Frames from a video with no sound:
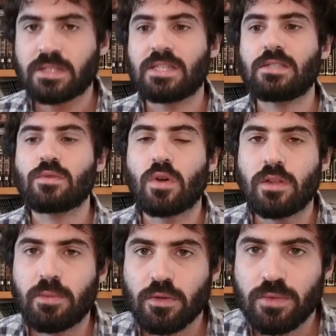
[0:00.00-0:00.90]
since it was
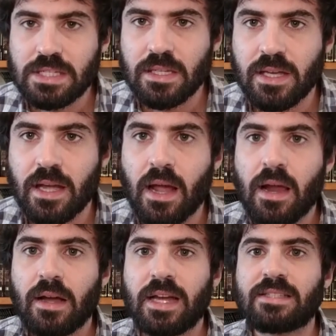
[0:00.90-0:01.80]
only built recently,
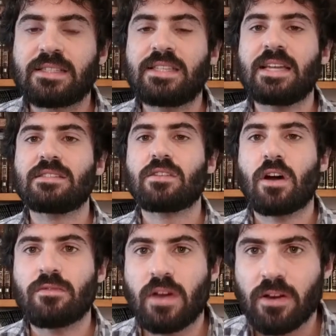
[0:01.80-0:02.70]
its sins
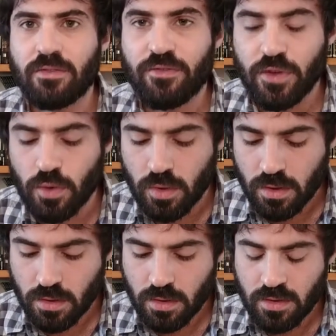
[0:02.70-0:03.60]
are very few.
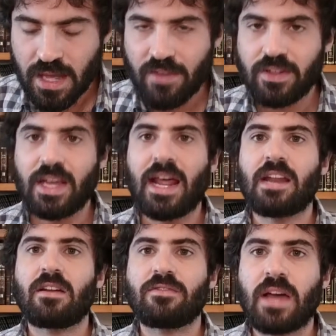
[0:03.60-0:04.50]
They haven't yet had
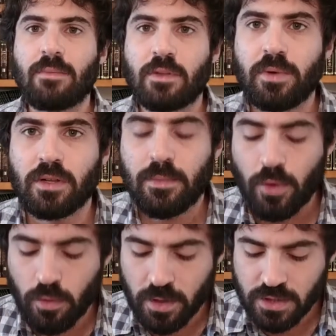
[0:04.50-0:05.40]
enough time to build
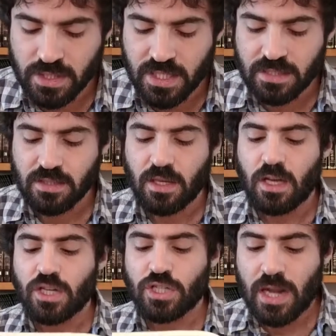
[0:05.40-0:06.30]
up a whole bunch of sins.
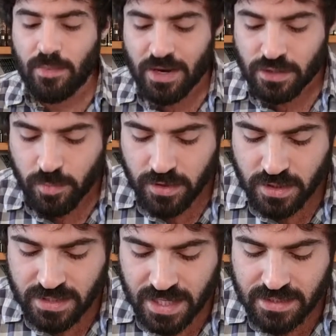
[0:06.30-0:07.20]
Shinemar, as the
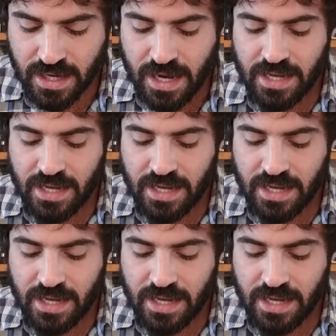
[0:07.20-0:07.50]
Pasuk says,